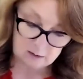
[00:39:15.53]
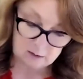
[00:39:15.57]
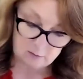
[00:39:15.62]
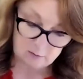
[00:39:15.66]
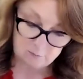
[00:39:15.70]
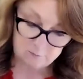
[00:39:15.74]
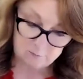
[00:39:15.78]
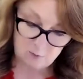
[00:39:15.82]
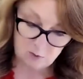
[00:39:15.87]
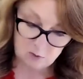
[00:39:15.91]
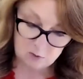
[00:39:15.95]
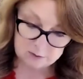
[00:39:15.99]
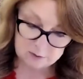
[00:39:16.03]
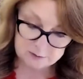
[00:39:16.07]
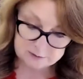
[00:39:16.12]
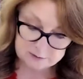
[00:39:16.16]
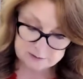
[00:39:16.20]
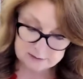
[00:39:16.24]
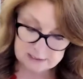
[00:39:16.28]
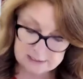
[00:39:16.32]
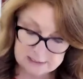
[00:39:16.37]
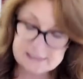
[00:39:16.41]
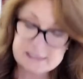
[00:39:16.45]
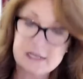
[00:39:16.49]

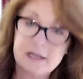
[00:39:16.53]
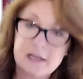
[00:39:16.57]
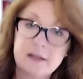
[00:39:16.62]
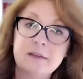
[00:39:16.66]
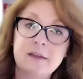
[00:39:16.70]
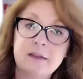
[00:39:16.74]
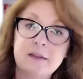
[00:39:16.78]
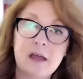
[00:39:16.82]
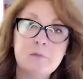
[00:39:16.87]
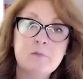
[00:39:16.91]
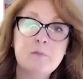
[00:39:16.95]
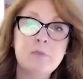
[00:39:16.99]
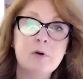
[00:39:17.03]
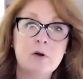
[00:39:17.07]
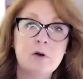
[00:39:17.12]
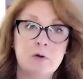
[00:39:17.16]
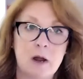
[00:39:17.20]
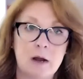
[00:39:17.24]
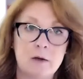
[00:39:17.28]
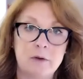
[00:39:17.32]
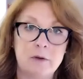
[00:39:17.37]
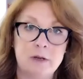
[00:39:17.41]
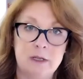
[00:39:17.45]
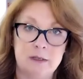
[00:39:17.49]
Force is
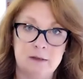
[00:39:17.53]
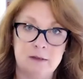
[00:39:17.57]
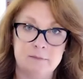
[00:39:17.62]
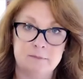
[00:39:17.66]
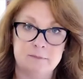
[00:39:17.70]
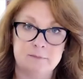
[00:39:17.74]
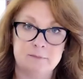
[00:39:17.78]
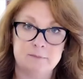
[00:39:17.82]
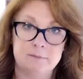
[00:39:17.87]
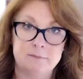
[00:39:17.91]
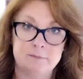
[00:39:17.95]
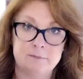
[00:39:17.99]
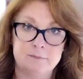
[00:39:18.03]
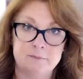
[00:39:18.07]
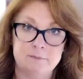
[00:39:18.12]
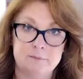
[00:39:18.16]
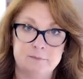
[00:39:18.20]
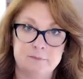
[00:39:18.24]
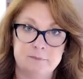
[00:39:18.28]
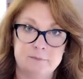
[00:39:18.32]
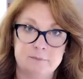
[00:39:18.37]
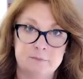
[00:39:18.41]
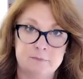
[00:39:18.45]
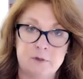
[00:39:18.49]
temporary.
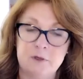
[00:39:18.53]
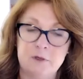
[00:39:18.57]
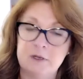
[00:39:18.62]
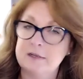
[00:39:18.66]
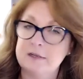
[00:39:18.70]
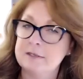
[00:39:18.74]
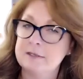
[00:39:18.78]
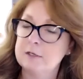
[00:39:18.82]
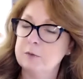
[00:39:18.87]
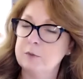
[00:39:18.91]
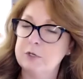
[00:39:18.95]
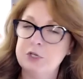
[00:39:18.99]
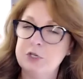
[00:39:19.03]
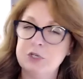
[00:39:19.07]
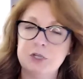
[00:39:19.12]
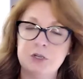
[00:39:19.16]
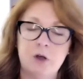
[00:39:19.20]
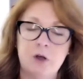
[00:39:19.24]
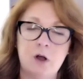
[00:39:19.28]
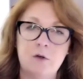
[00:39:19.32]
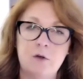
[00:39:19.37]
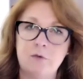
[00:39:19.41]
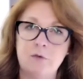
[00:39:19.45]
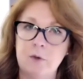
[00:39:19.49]
You can switch it
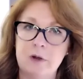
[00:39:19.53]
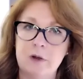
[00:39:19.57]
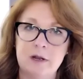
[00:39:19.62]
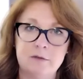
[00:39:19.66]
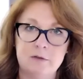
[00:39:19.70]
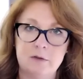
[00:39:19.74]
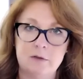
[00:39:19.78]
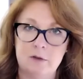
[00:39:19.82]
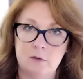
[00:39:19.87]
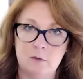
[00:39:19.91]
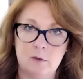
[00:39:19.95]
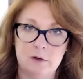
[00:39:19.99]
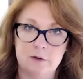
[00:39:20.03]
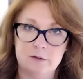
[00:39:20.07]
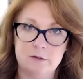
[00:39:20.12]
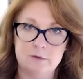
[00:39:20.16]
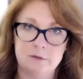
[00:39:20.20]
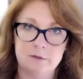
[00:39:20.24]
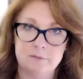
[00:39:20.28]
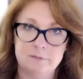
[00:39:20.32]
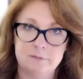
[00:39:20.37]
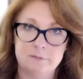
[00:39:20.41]
off whenever you want.